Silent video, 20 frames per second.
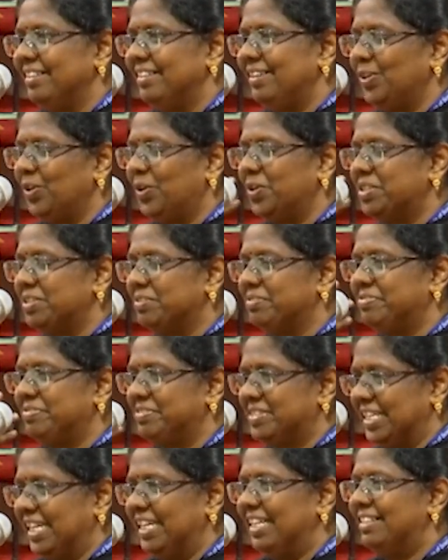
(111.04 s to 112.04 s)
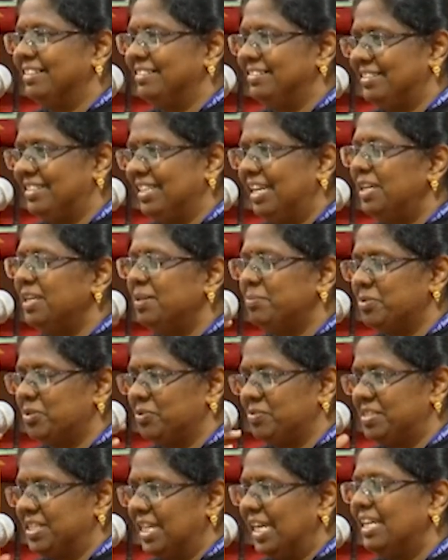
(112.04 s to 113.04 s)
Lot of cycles, n
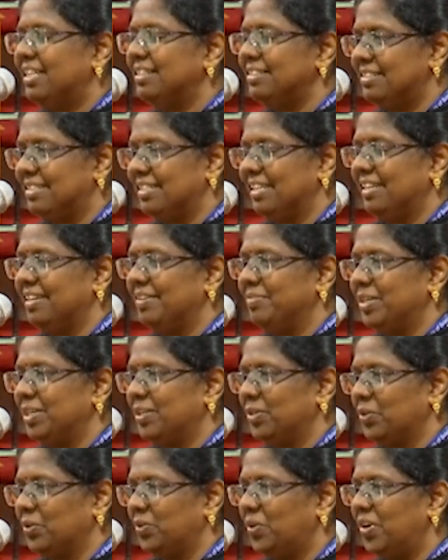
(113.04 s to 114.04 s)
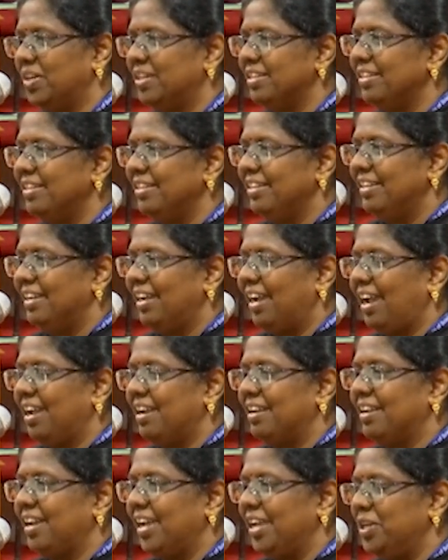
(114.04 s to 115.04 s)
number of cycles I have undergone.
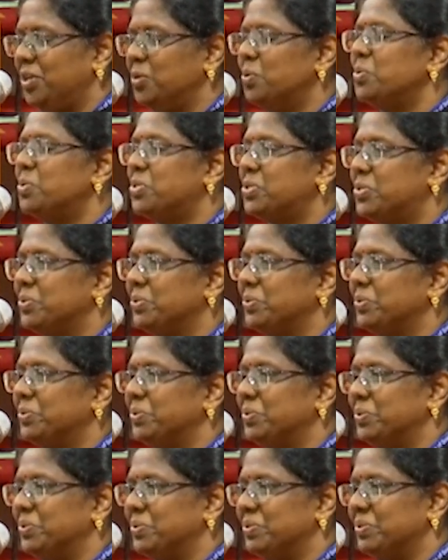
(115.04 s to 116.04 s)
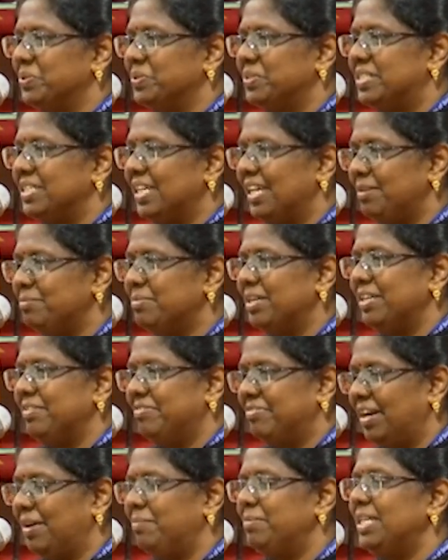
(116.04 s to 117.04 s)
And I used to tell my
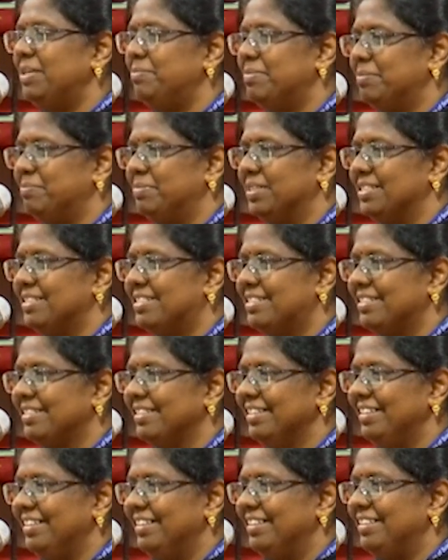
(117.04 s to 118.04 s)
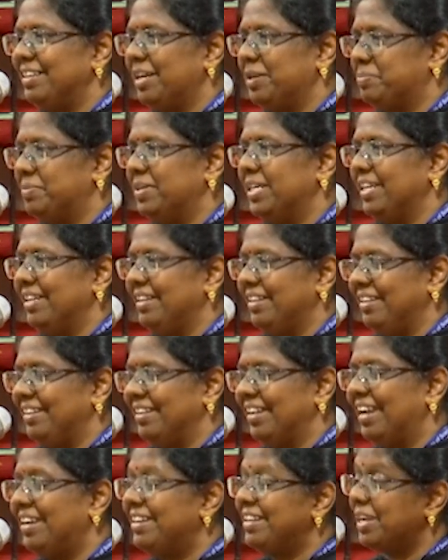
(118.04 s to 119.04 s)
family members that my
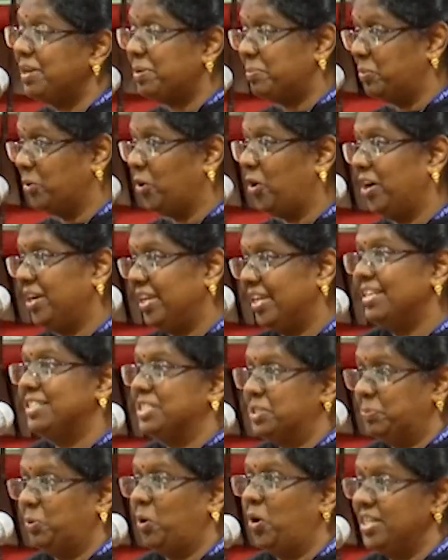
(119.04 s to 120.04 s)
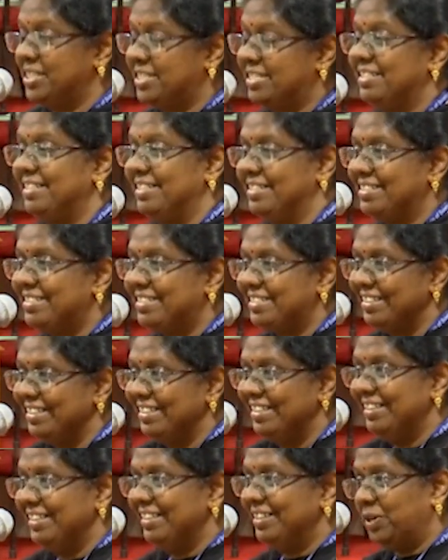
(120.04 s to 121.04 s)
entire body is poisonous.
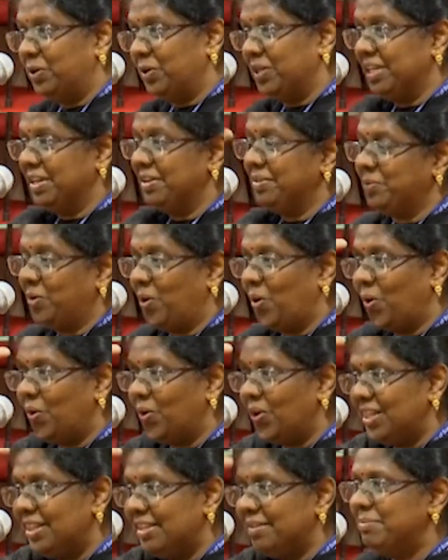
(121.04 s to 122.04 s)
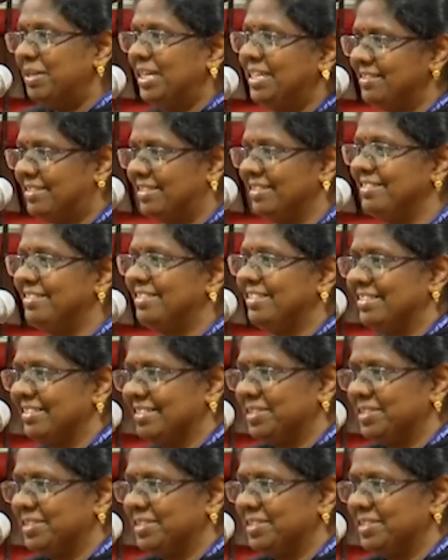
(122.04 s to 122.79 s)
Oh, you have all the medicines, it